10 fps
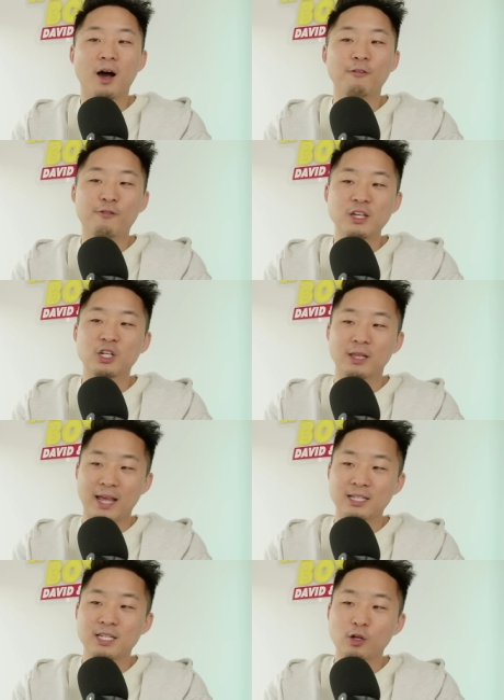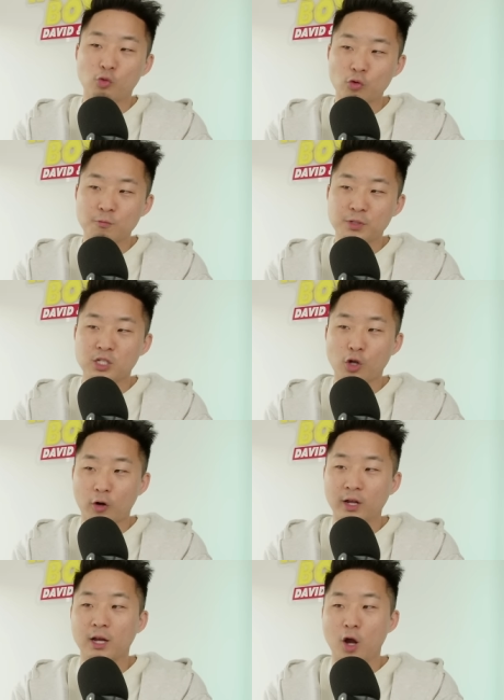of vigilante groups
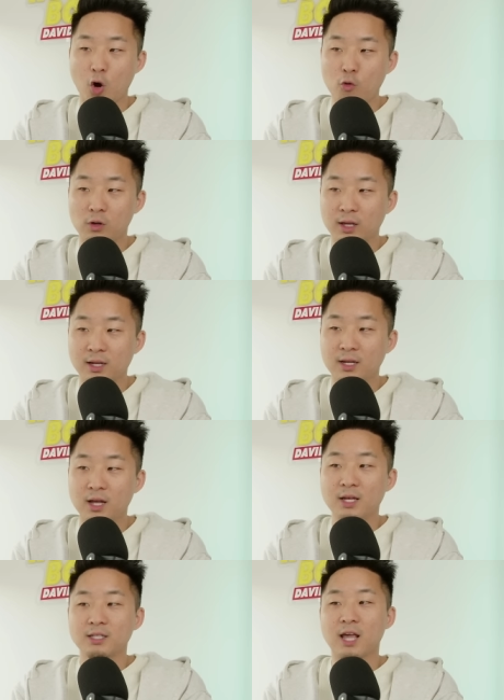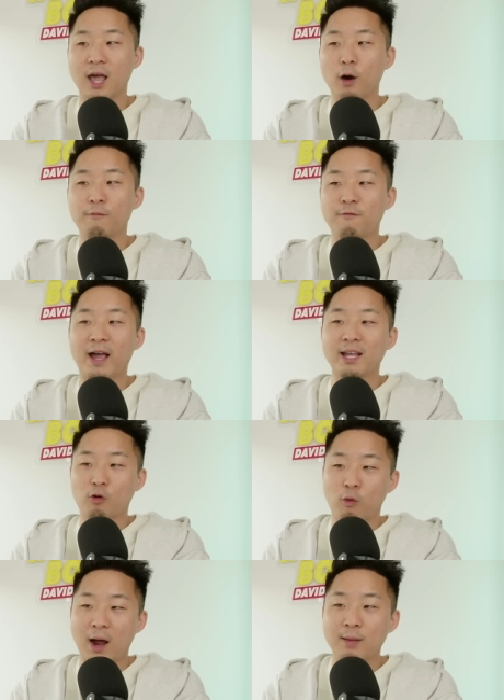starting in Oakland to help fight
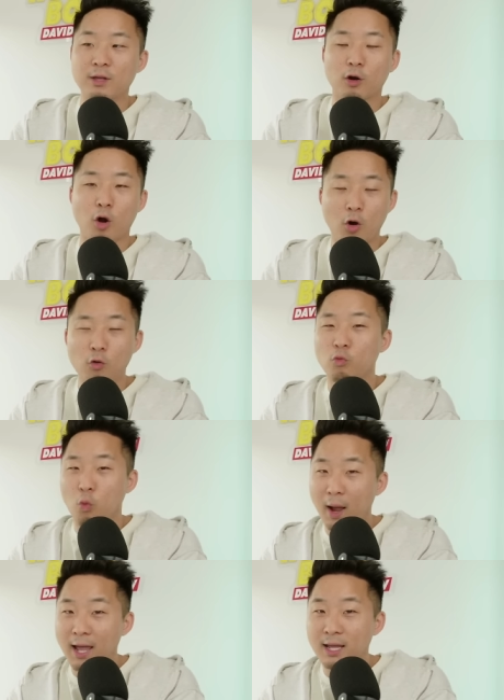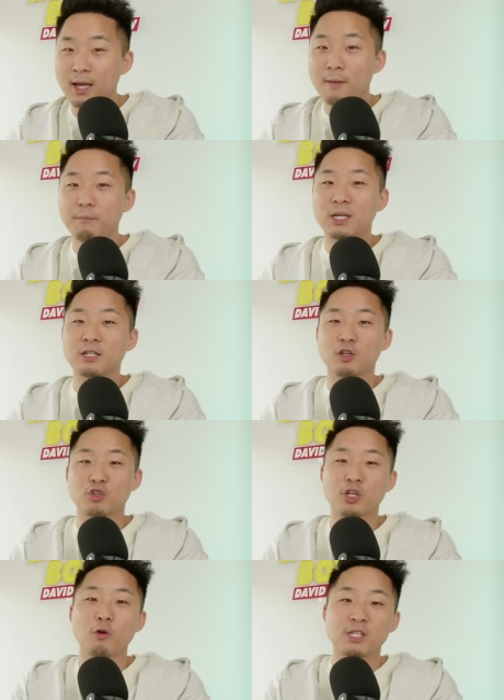crime in their own way because they're
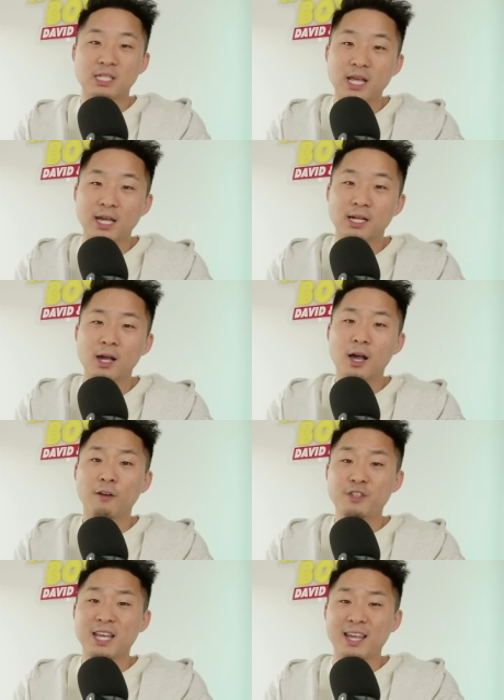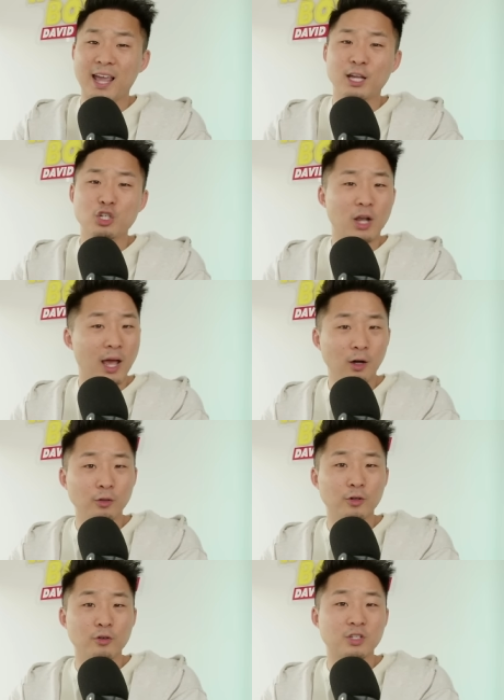so sick of seeing Asian
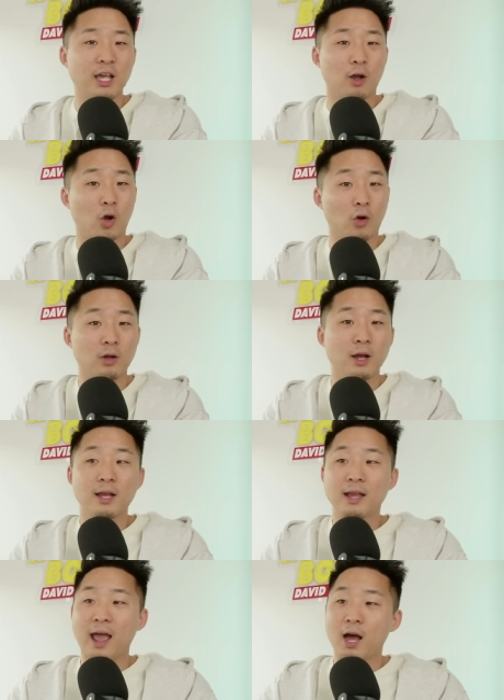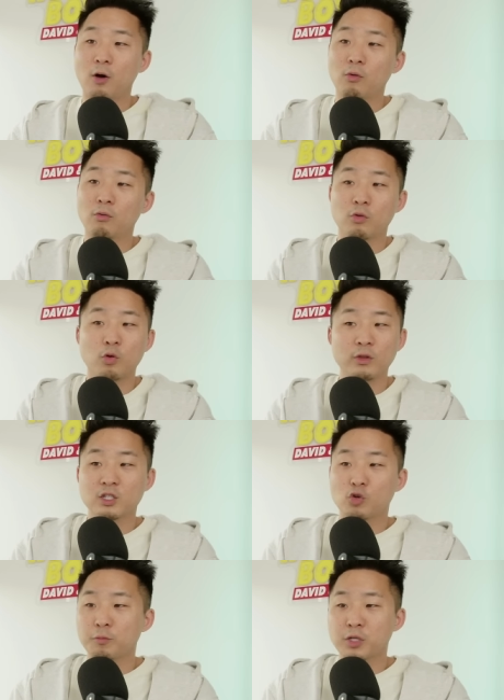elders get hurt. Now, who
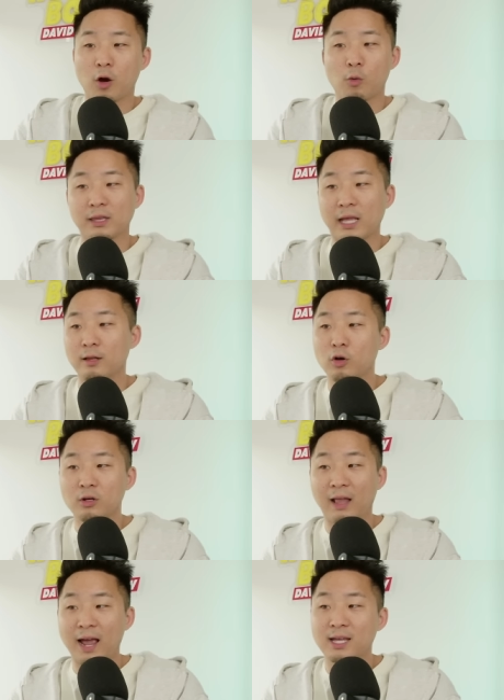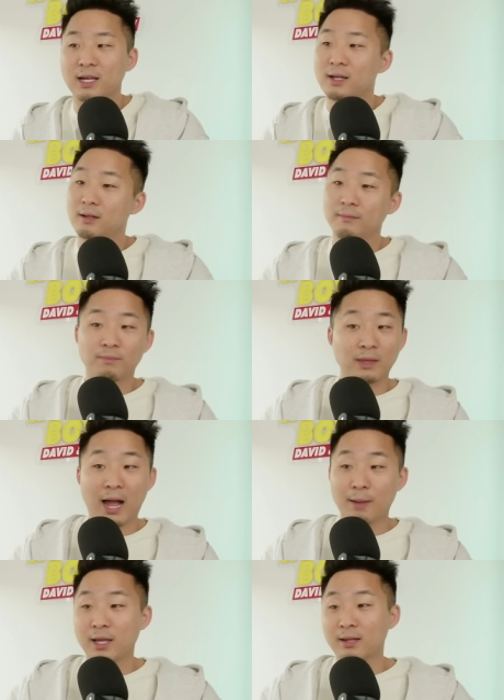these groups are, what they look like,
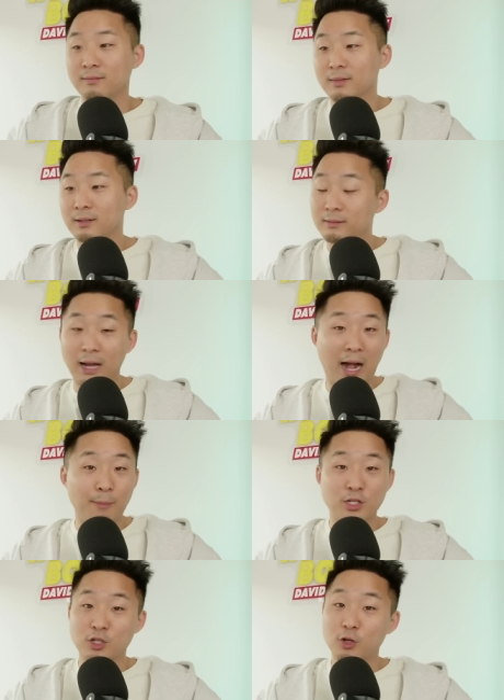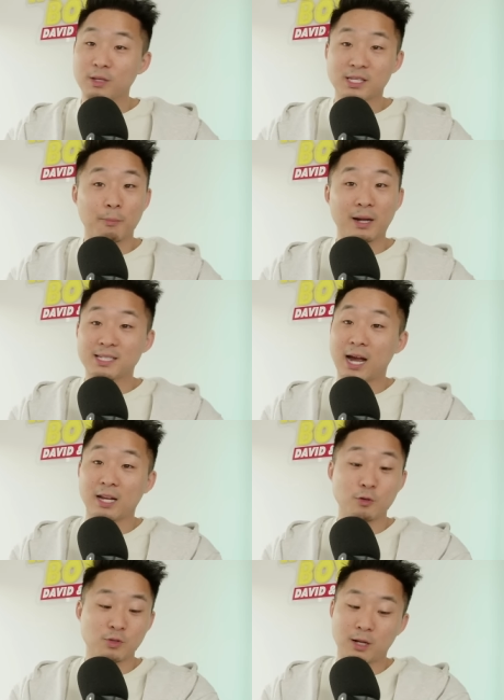I mean, I'm assuming somebody's got
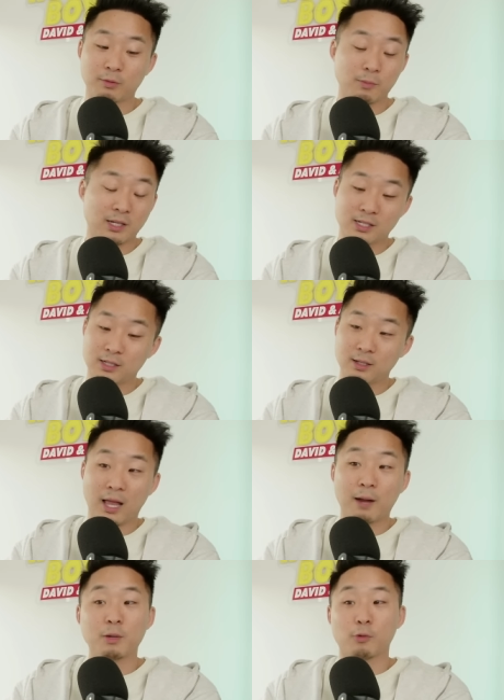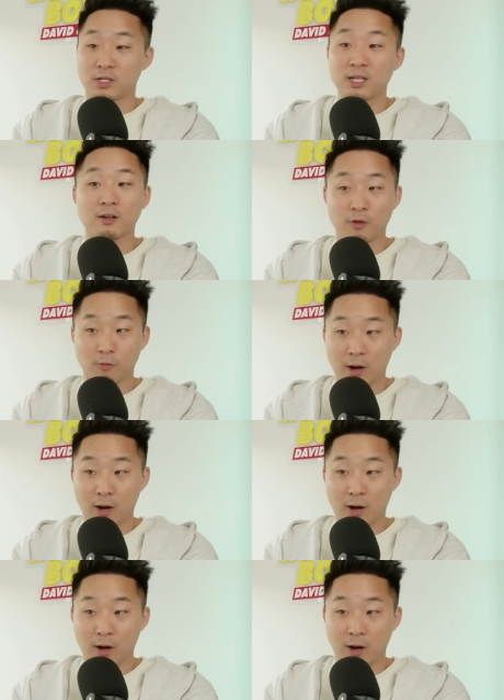to do something because a lot of people are sick of it,